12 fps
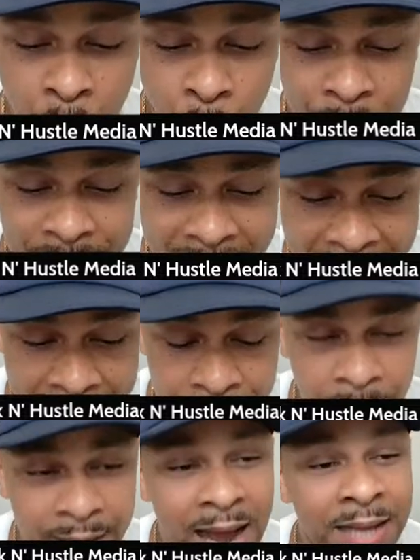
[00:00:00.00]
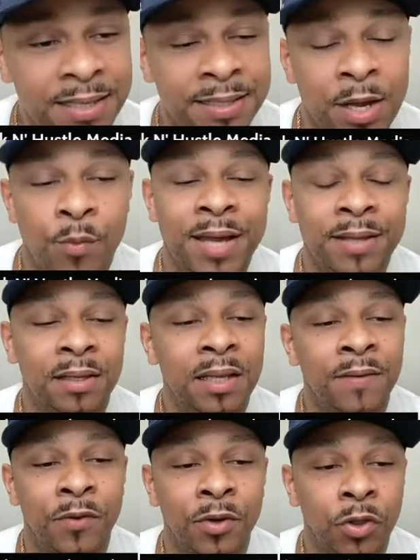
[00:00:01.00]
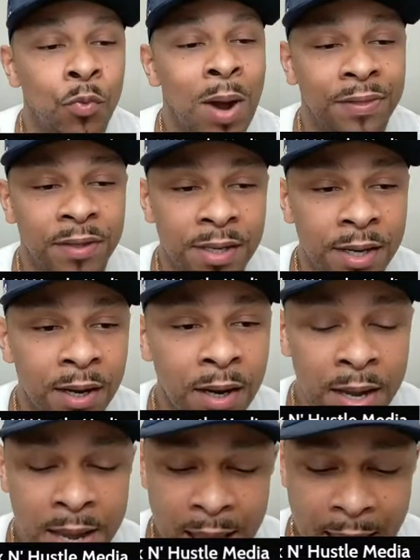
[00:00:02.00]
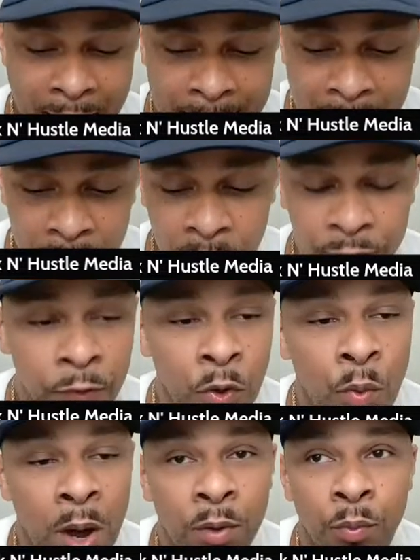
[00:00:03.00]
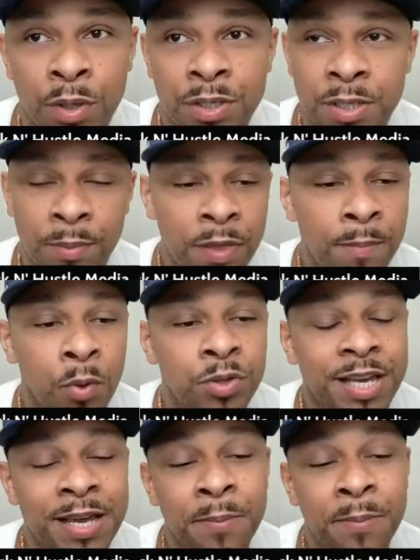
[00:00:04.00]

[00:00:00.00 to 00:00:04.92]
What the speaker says: what we had, the content that we had delivered throughout the year. And I looked for what was some of the most